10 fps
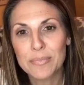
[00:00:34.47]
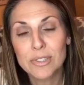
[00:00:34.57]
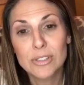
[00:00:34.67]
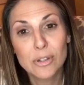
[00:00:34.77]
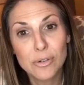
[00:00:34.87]

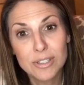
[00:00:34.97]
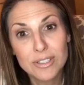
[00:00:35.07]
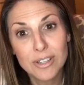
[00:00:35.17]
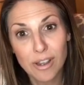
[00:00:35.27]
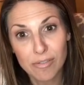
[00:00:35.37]
So it's
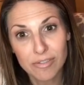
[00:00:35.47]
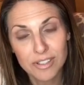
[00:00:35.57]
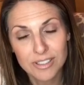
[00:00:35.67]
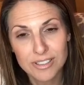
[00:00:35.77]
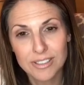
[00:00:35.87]
tough.
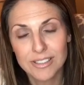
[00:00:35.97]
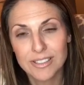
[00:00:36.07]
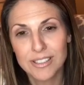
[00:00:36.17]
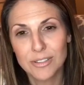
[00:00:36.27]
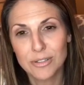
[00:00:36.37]

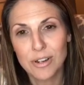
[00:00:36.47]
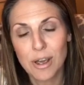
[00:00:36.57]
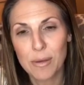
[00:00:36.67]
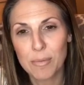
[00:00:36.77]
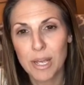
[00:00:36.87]
These are
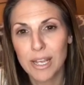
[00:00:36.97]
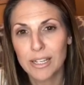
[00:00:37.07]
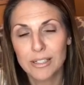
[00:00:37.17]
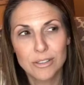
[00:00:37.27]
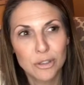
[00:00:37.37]
not my
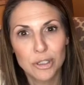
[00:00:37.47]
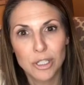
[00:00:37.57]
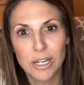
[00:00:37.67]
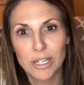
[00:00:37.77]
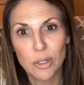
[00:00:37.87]

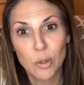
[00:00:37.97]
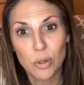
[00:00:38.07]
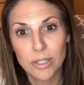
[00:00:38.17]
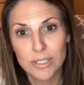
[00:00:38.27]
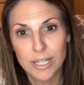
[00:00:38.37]
shiny,
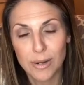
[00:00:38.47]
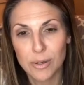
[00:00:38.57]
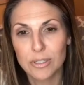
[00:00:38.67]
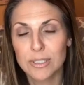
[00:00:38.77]
glorious hours.